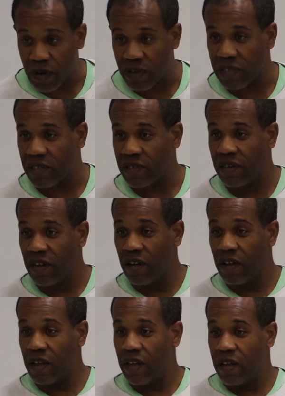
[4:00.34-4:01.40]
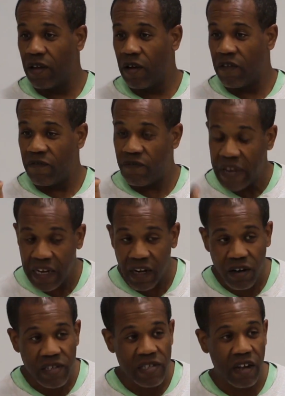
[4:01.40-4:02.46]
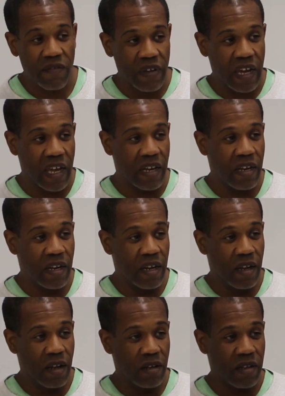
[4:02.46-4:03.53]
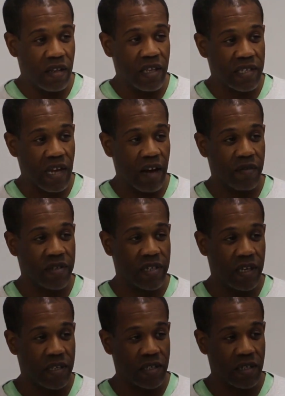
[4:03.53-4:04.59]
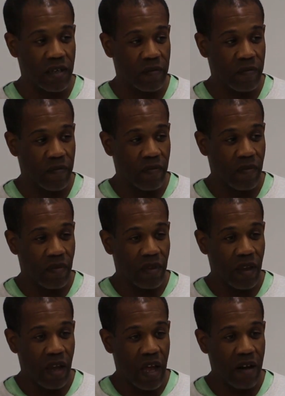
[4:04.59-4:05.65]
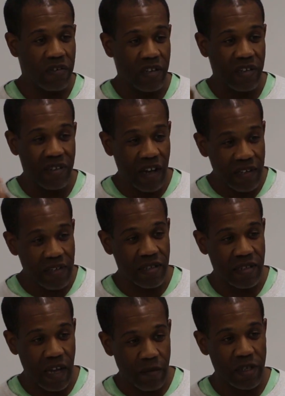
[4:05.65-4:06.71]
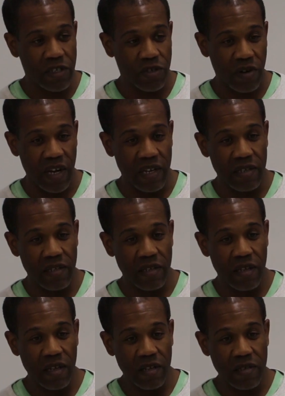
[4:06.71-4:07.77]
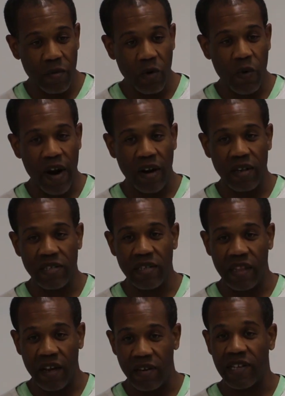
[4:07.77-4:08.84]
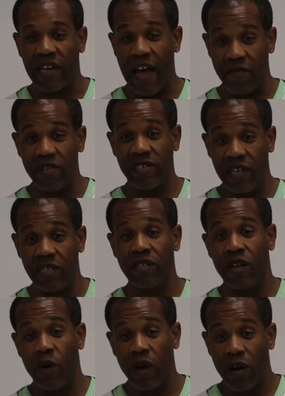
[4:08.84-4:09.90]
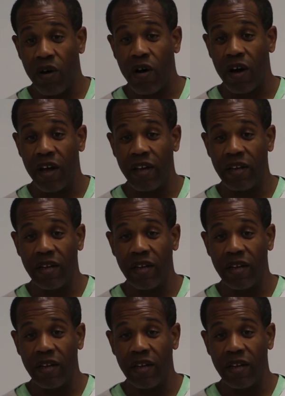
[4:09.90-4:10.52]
person fitting herself in to this conversation? And if she doesn't demonstrate some awareness that there is a conversation going on,